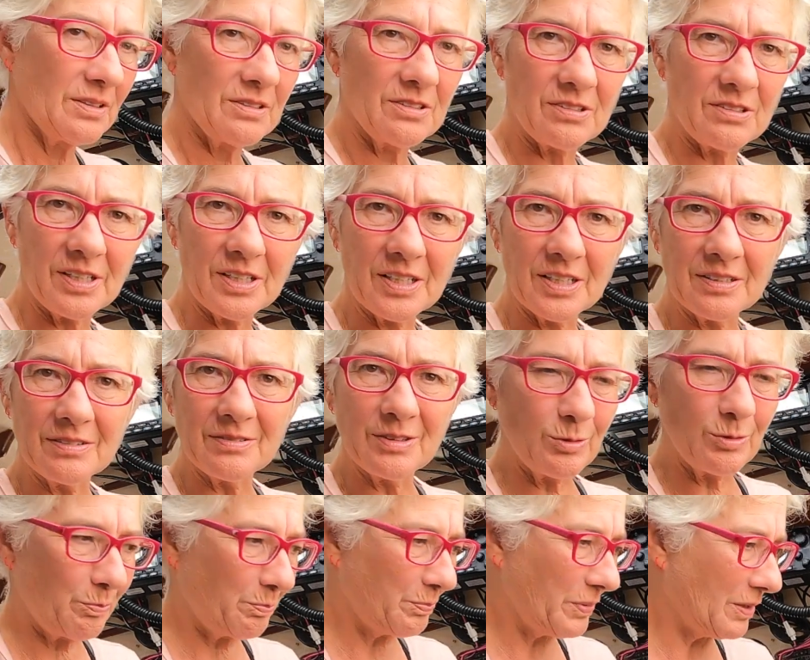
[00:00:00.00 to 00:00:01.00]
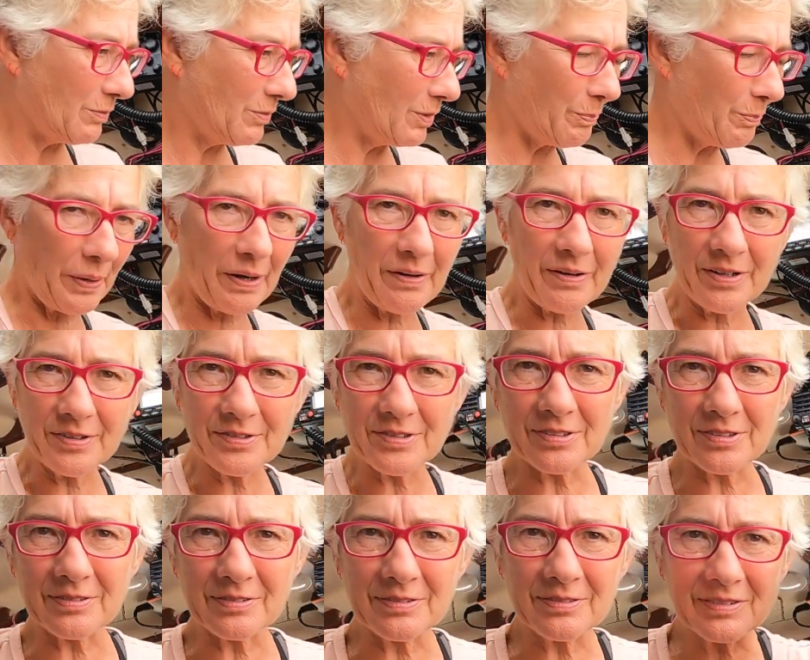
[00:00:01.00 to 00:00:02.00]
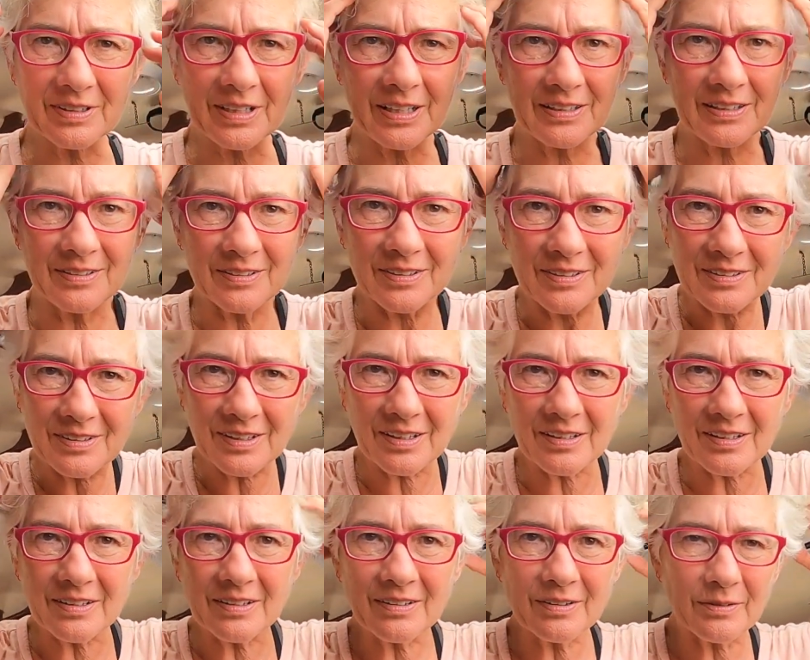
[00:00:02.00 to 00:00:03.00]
Trying to give you part and God, look at the hair.